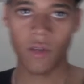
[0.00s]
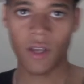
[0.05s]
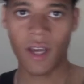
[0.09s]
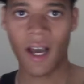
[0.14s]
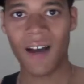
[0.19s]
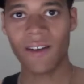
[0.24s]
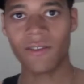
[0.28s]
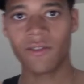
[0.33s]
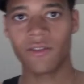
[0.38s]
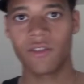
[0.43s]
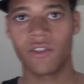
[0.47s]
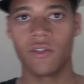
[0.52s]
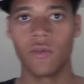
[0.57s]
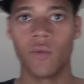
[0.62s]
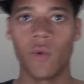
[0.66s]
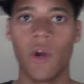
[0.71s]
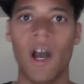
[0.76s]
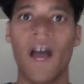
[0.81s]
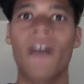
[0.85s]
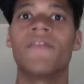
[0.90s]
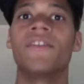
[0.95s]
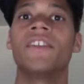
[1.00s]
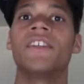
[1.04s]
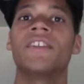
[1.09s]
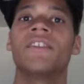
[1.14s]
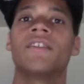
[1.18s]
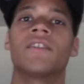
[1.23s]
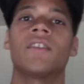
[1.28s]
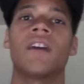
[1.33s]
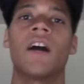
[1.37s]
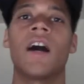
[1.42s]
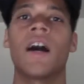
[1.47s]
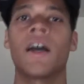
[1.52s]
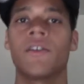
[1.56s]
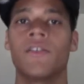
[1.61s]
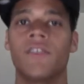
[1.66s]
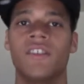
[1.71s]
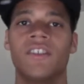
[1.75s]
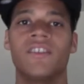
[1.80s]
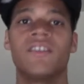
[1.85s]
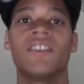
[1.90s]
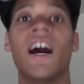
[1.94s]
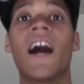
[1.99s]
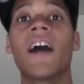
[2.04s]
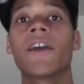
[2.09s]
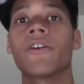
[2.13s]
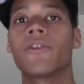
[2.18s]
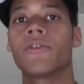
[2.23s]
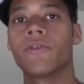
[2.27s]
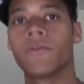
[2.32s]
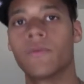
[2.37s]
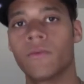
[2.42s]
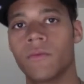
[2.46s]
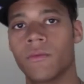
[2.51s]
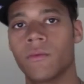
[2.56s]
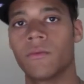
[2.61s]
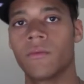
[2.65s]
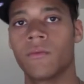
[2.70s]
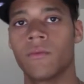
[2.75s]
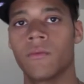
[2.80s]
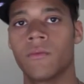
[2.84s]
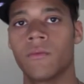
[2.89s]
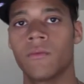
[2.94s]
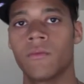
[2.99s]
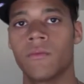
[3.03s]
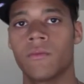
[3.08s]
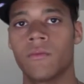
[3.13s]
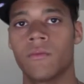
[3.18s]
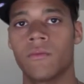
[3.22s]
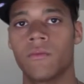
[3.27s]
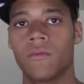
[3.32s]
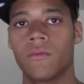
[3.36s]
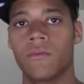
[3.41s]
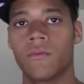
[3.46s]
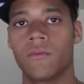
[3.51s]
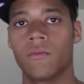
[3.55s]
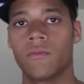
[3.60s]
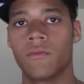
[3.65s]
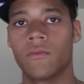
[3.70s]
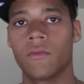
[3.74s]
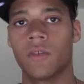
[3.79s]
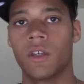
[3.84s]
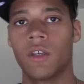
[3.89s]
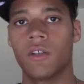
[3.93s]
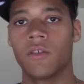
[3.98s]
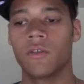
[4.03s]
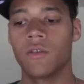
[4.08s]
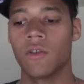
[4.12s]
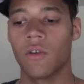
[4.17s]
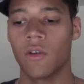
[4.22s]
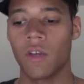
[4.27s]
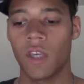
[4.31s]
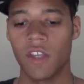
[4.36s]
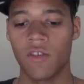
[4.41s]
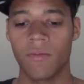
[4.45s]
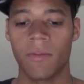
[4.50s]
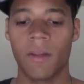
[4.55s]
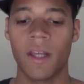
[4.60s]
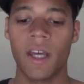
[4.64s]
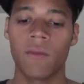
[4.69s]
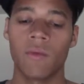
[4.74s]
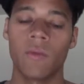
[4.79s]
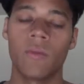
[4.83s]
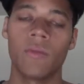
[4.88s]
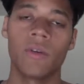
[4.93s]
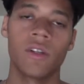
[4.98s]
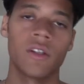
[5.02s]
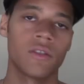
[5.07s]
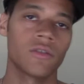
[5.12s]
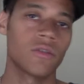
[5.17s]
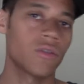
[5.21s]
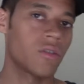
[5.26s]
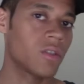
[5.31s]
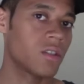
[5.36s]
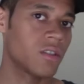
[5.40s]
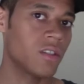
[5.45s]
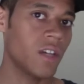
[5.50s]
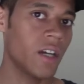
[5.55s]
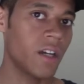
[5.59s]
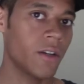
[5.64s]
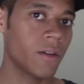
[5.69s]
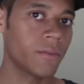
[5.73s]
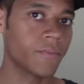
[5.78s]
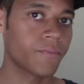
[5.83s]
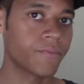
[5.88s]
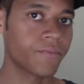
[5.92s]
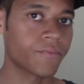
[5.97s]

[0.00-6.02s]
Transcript: houses, you will have desire. Okay, so each planet will bring a certain desire.